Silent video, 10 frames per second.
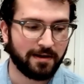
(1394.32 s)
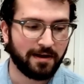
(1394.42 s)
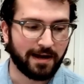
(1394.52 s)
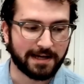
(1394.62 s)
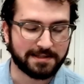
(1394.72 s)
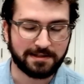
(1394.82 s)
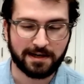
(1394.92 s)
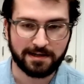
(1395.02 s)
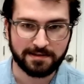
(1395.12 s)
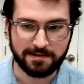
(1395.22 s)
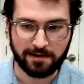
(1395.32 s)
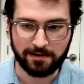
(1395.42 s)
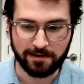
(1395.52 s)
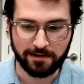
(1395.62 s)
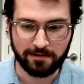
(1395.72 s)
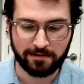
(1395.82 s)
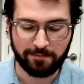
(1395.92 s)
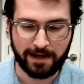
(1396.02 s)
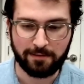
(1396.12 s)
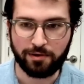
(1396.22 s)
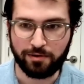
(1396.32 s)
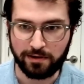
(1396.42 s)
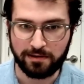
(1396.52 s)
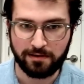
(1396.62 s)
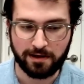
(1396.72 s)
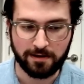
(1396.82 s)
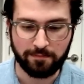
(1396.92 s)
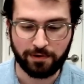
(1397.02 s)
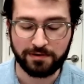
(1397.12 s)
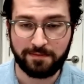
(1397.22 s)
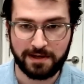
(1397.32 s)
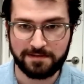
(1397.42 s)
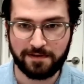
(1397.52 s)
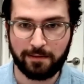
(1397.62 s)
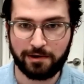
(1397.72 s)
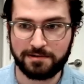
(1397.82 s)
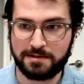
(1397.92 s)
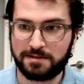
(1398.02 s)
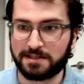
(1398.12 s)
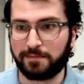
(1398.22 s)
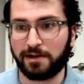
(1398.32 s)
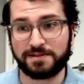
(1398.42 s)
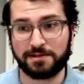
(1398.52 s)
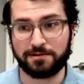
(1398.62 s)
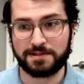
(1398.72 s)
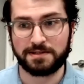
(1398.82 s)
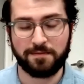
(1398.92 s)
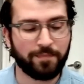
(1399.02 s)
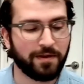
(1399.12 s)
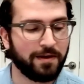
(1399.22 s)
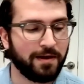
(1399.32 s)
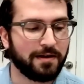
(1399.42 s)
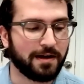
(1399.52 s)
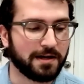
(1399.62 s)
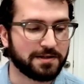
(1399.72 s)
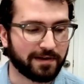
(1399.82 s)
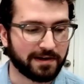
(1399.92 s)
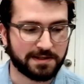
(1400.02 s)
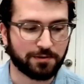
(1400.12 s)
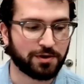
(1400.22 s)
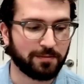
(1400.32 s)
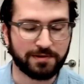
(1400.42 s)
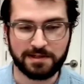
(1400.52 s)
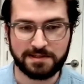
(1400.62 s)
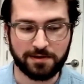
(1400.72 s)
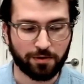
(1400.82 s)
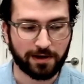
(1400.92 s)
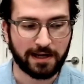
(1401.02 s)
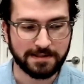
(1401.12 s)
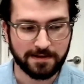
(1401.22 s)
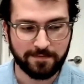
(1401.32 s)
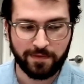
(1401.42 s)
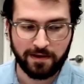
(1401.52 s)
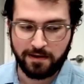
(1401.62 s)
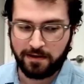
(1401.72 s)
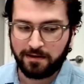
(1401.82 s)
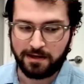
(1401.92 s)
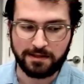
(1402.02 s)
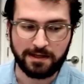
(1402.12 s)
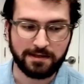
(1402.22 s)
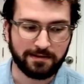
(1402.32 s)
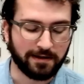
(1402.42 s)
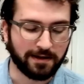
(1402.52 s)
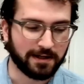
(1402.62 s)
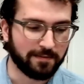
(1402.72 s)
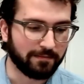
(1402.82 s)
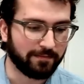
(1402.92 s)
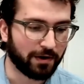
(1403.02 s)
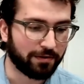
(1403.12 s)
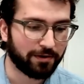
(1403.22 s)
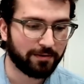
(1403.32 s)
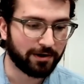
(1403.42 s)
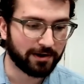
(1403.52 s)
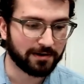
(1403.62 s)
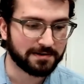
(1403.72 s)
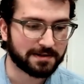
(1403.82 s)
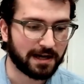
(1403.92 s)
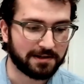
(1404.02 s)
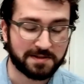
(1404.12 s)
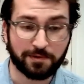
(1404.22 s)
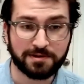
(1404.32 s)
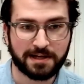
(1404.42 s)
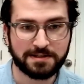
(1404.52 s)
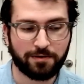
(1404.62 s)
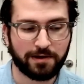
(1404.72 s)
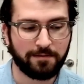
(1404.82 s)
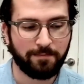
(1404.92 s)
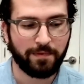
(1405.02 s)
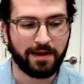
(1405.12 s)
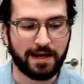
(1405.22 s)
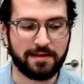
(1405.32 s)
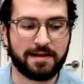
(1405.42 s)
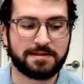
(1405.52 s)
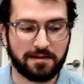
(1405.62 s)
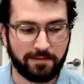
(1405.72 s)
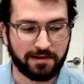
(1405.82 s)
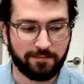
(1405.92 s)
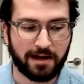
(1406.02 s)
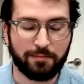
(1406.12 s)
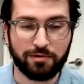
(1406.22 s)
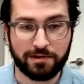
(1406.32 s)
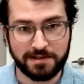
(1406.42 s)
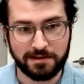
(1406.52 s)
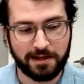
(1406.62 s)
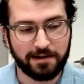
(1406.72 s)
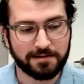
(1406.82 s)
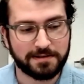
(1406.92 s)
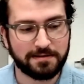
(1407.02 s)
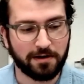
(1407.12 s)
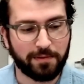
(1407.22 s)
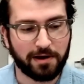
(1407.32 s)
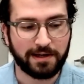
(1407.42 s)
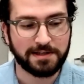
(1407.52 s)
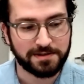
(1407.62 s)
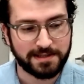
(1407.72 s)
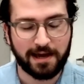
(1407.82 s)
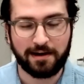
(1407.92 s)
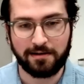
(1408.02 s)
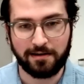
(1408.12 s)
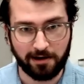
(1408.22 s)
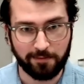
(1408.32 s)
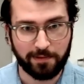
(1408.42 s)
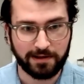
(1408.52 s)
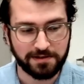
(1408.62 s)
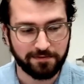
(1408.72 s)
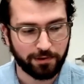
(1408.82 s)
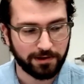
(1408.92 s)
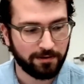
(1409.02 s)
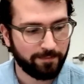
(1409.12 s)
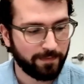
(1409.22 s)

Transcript: Acid dyes are compatible with protein-based fibers. That's gonna be our silks. So we've got a silk charmeuse and a silk organza. And then our third printer's got dispersed dyes loaded, and that's gonna be compatible with our synthetics, our polyester satin, and our polyester voile.